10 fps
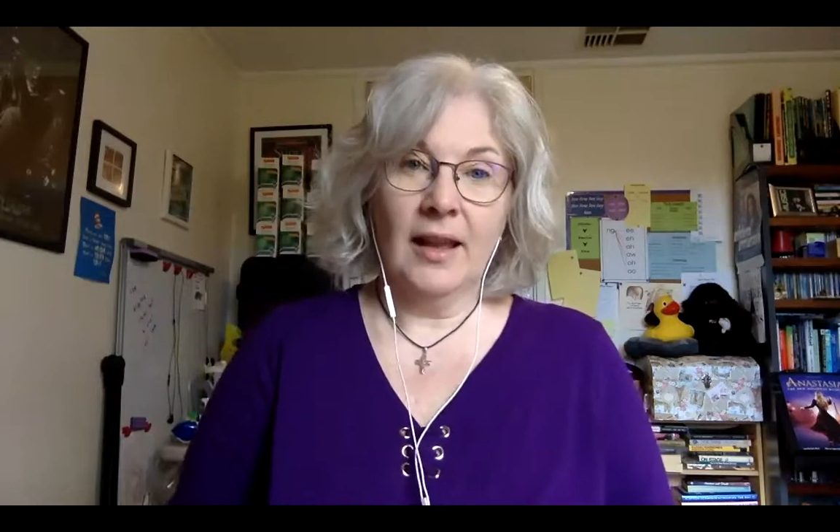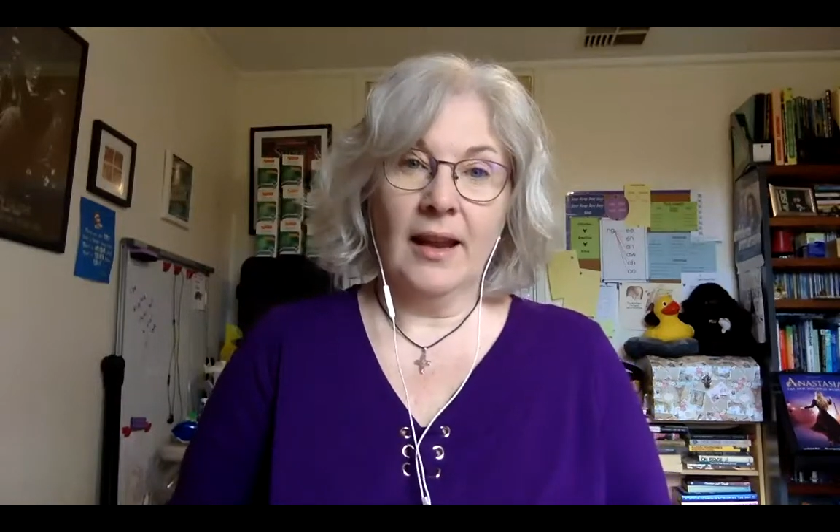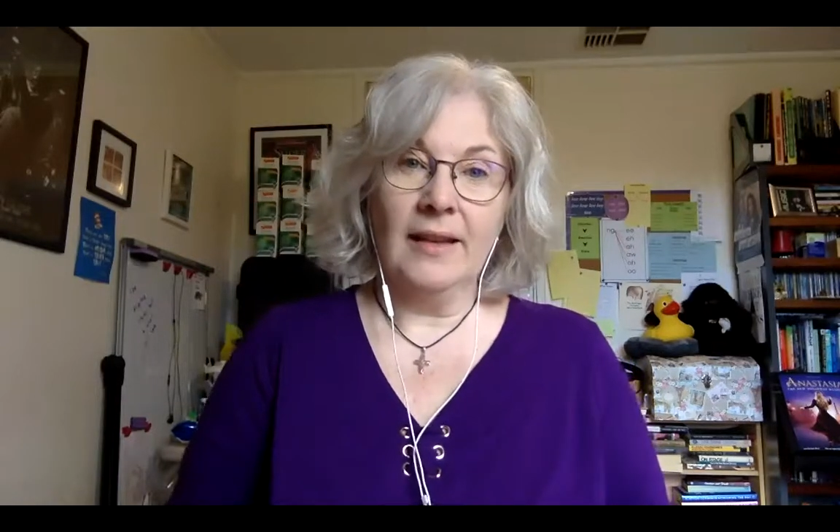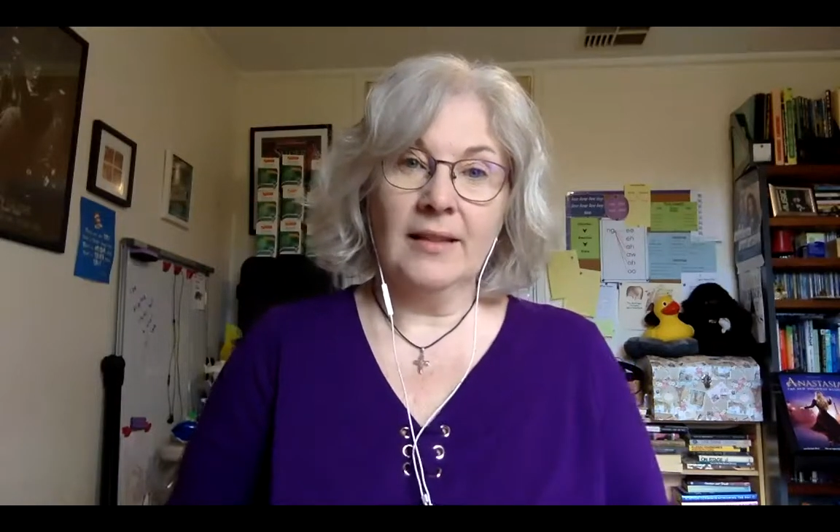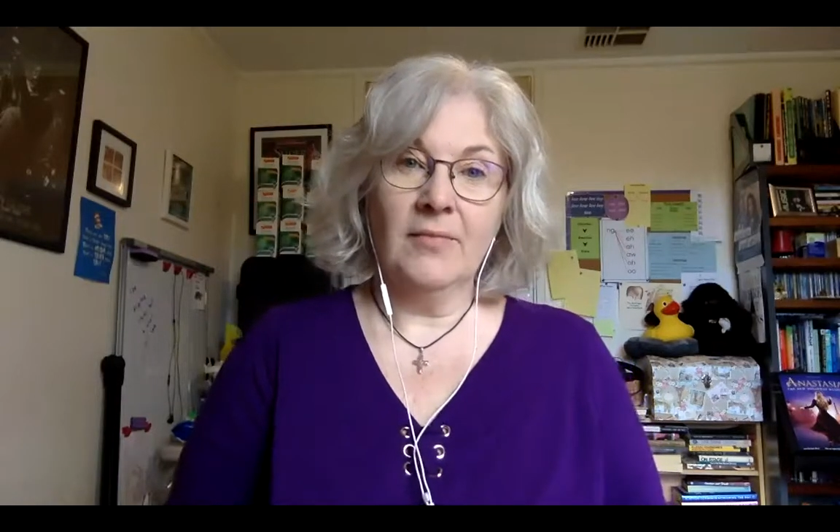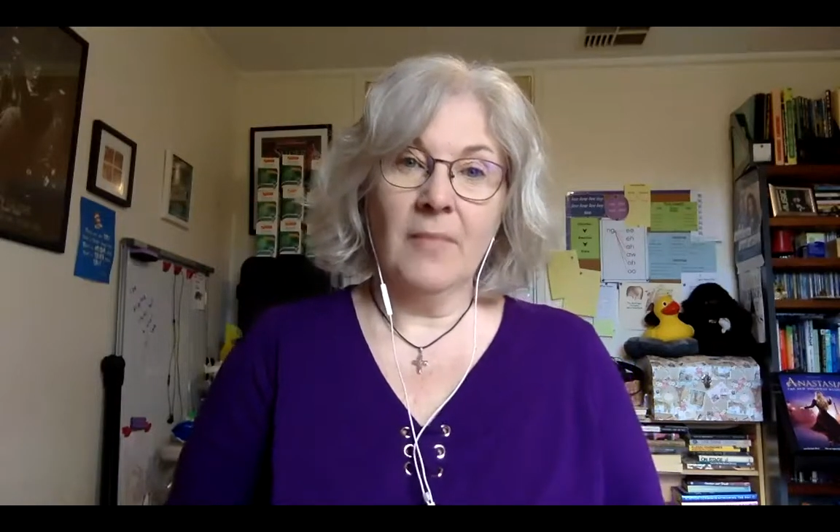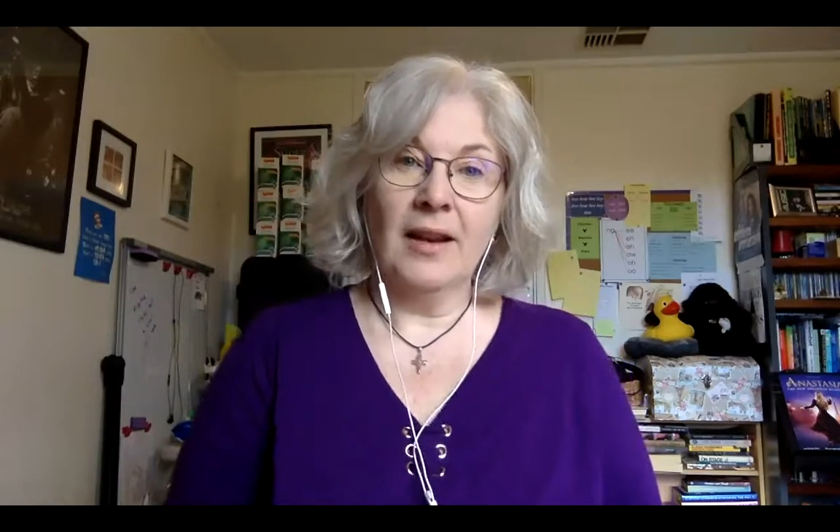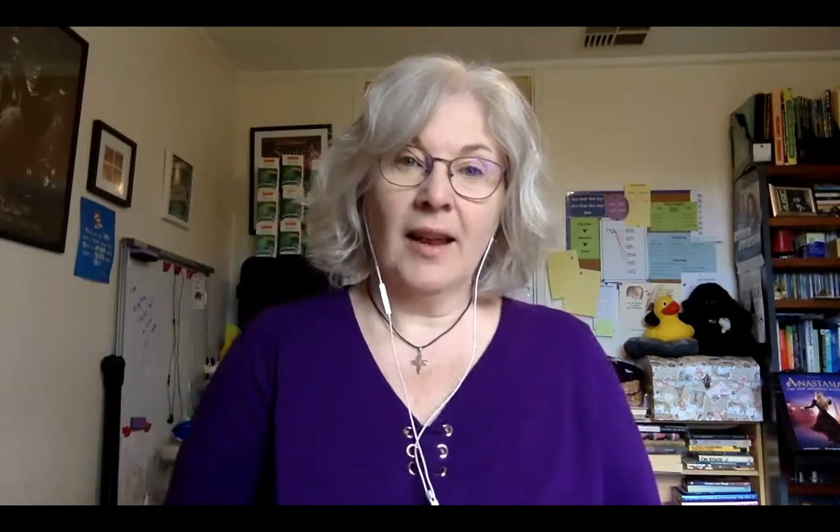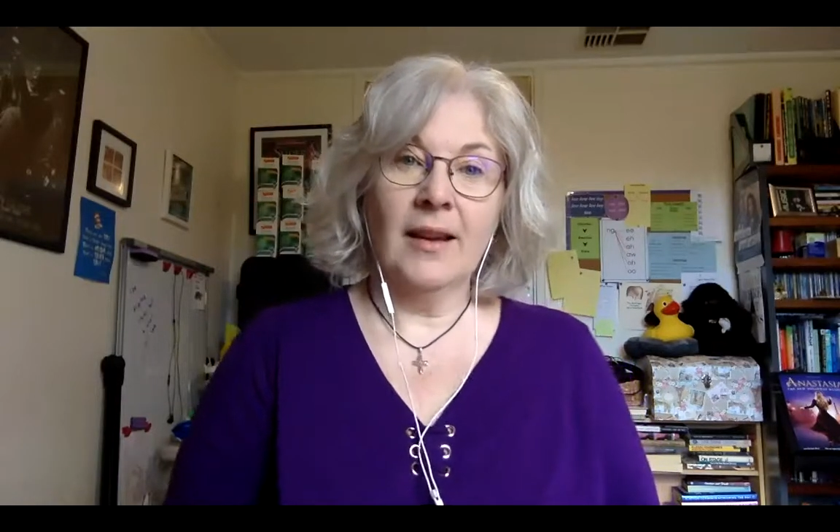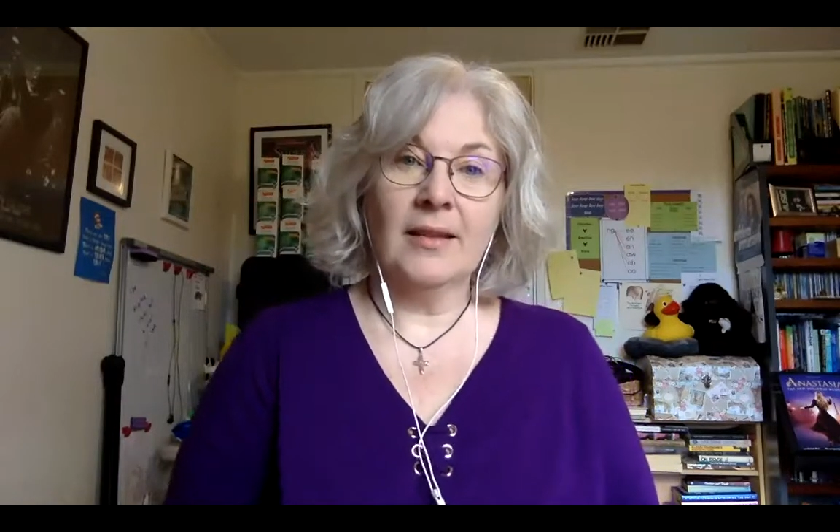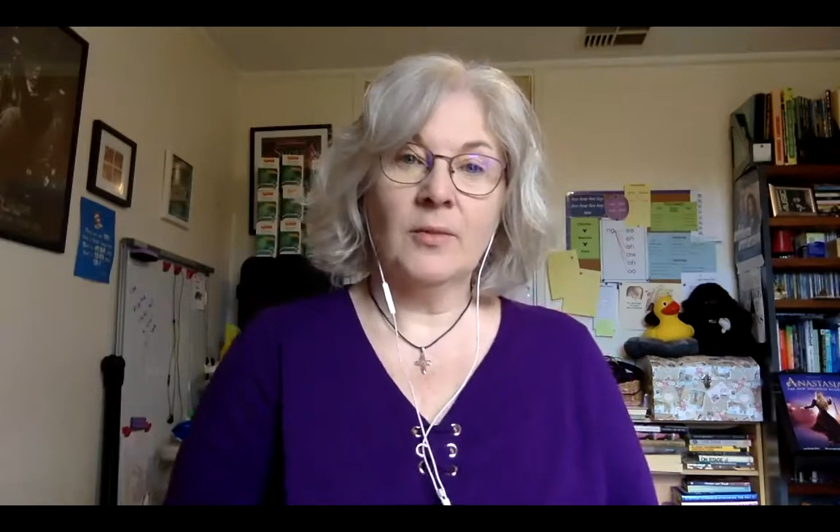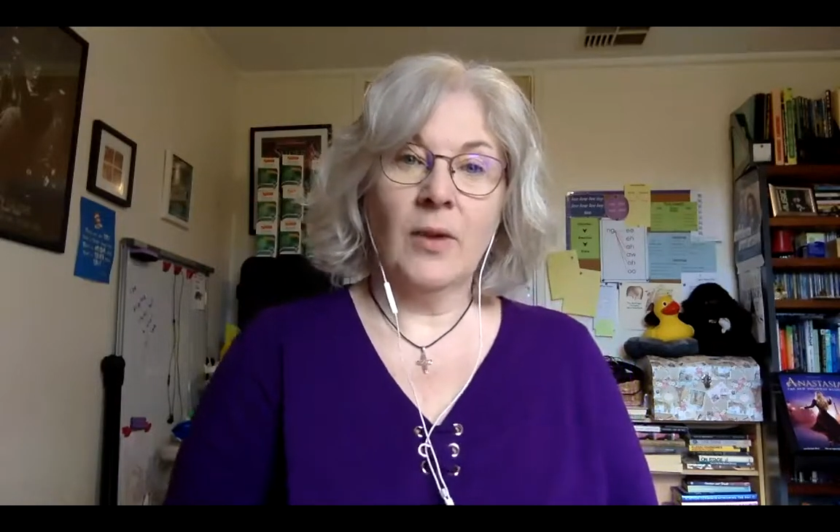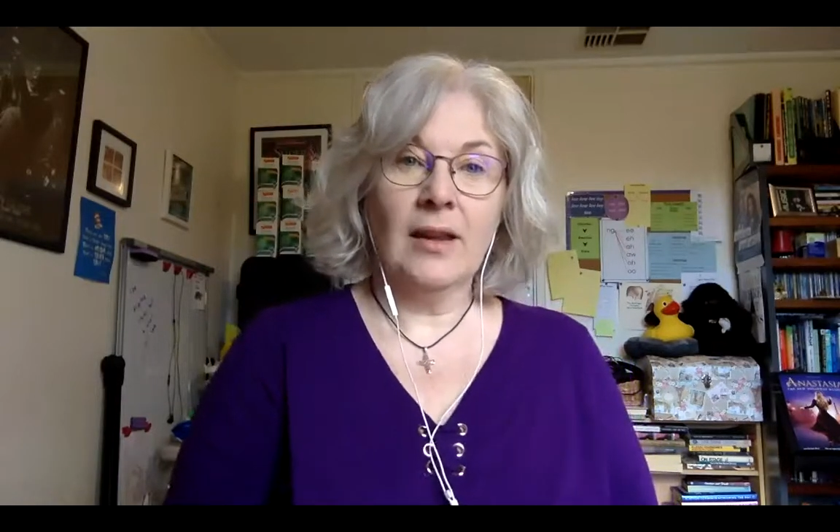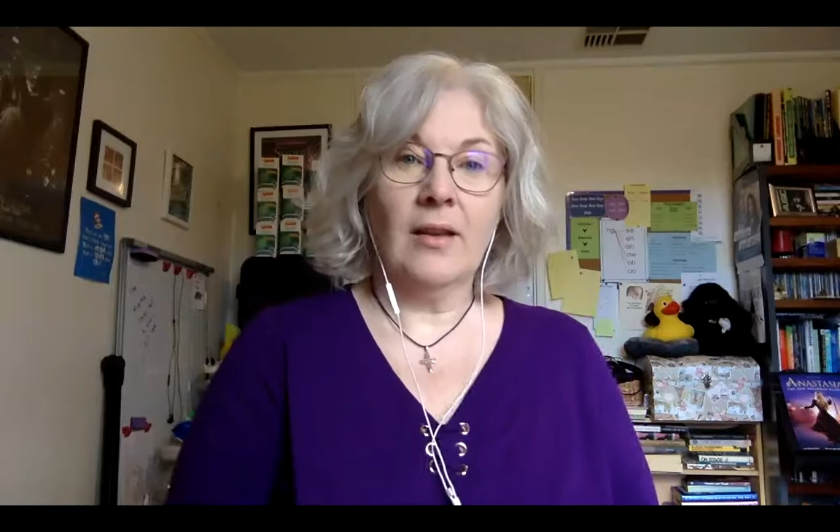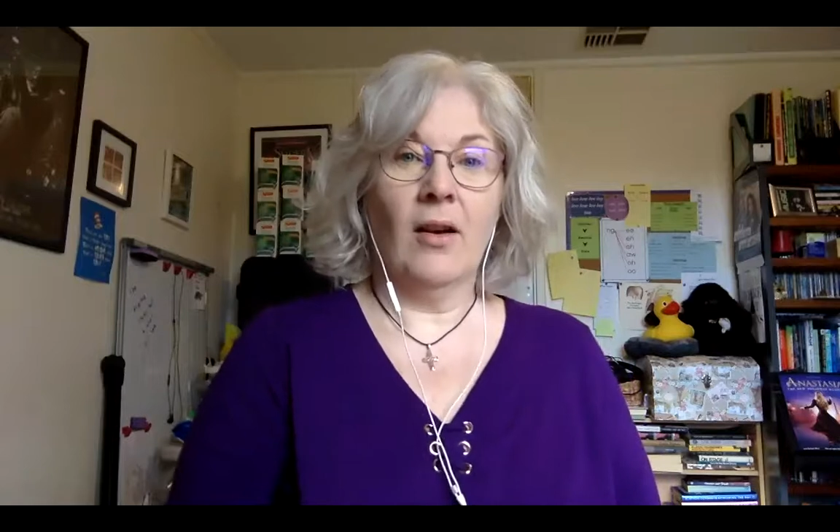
that as of Monday next week,